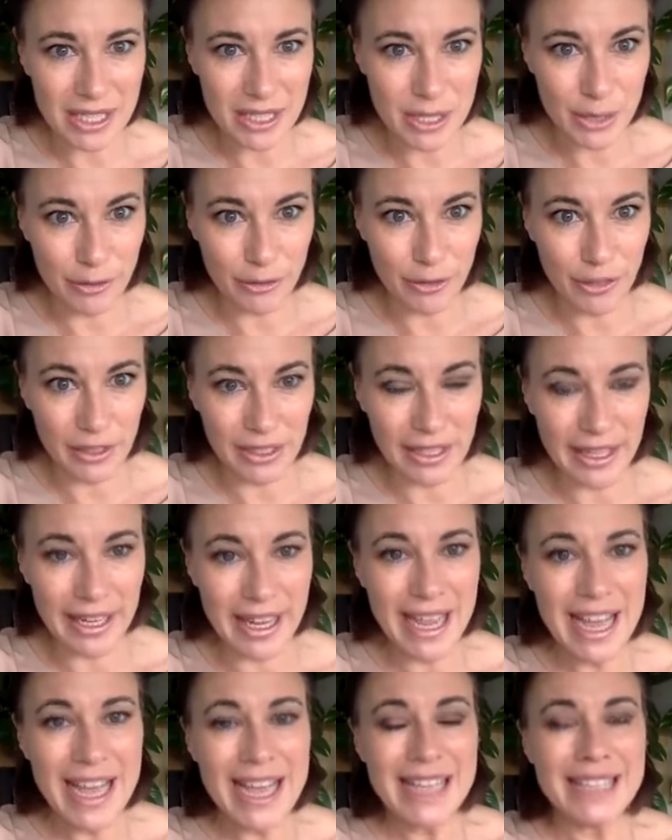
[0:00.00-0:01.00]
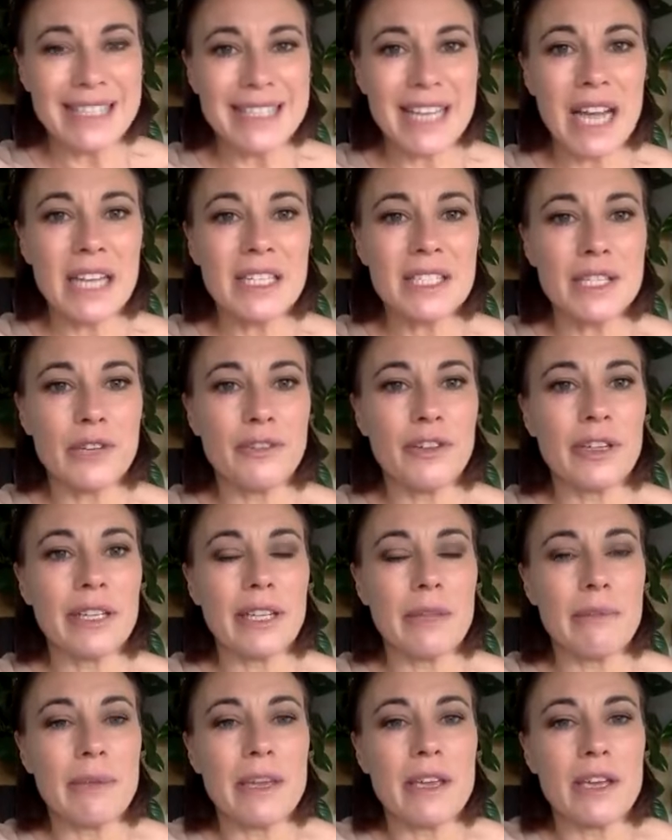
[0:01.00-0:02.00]
differently done differently
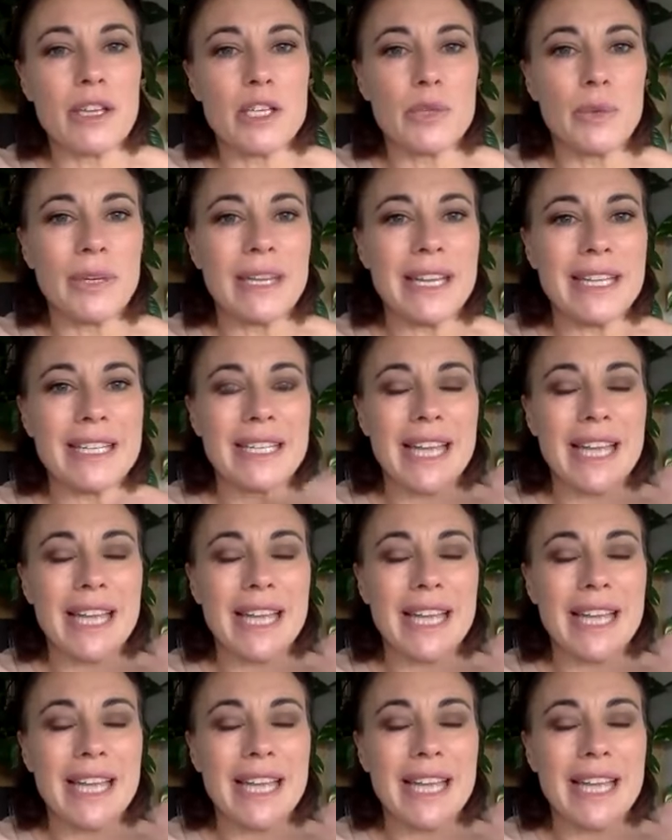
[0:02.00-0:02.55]
because we need to